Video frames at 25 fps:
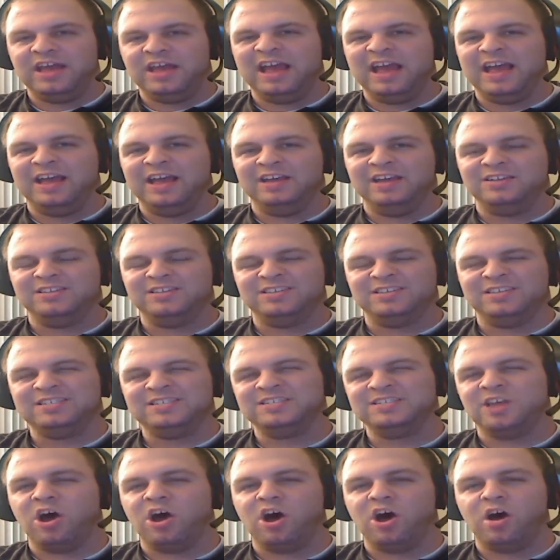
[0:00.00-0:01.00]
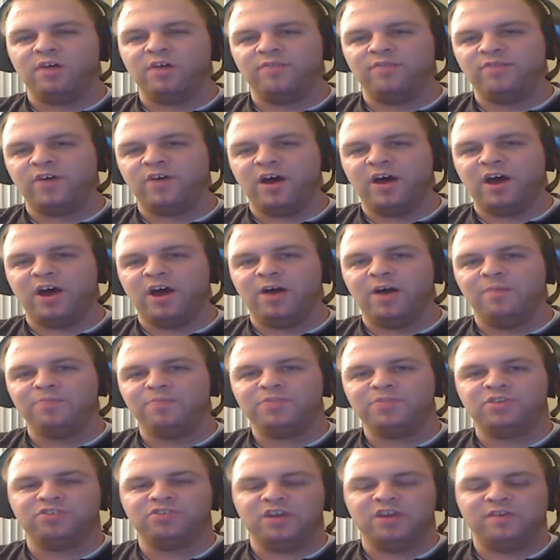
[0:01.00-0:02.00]
Does it solve
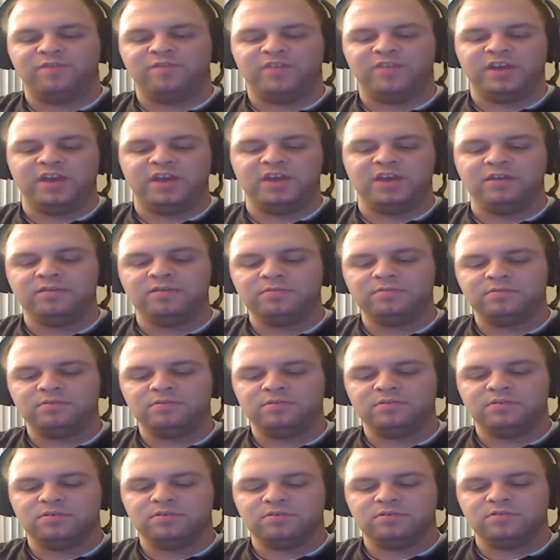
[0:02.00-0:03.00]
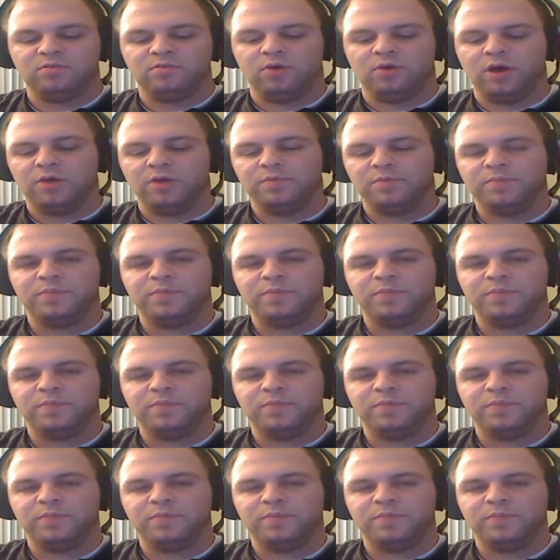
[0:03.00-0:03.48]
griefing? What?